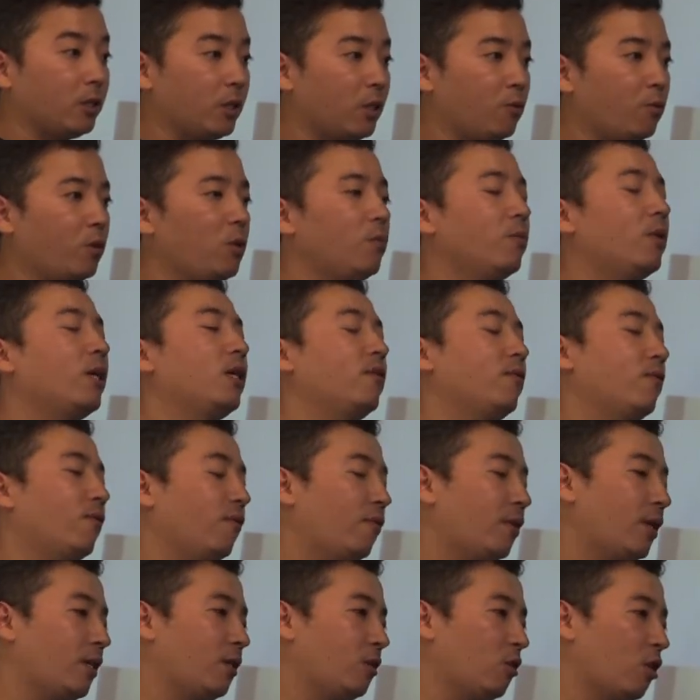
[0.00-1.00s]
then we might
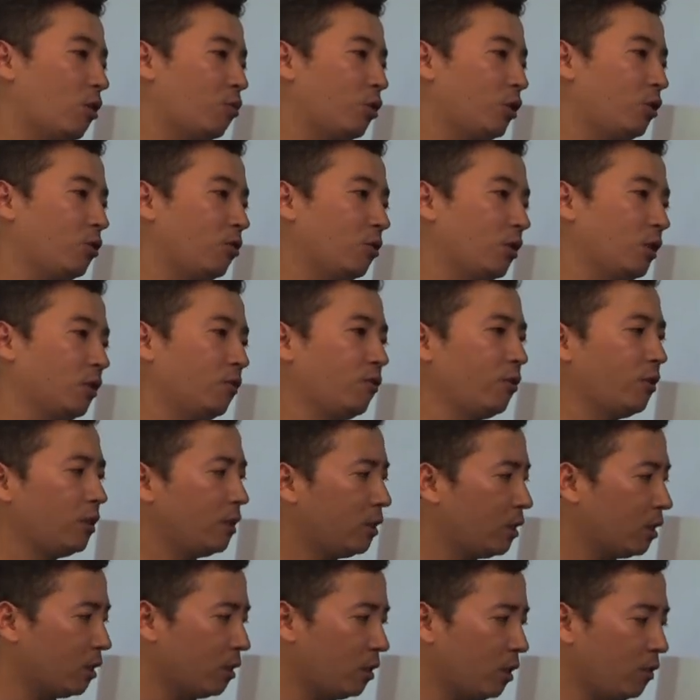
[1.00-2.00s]
find opportunities. For
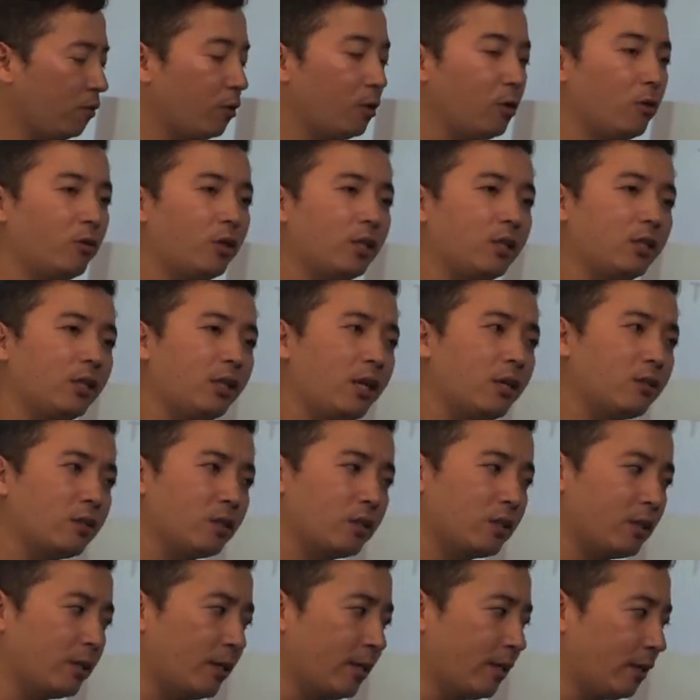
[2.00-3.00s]
instance, if you look in
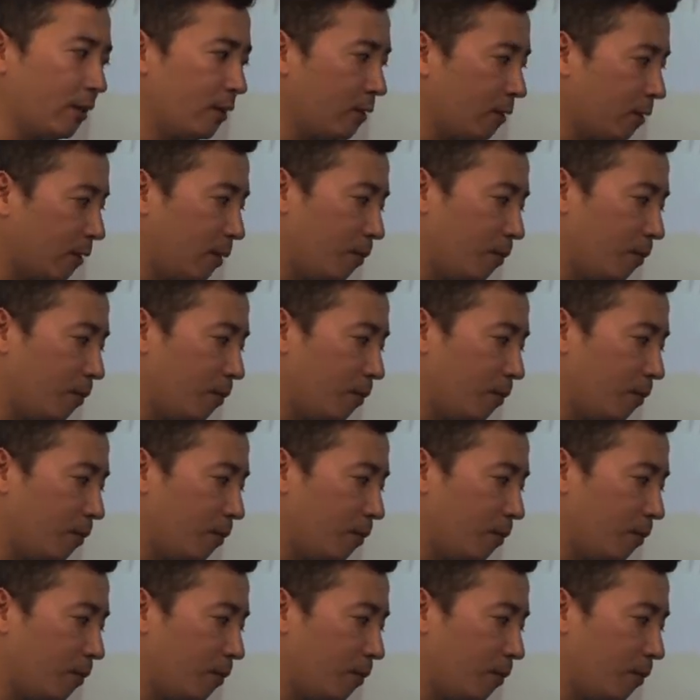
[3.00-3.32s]
cases like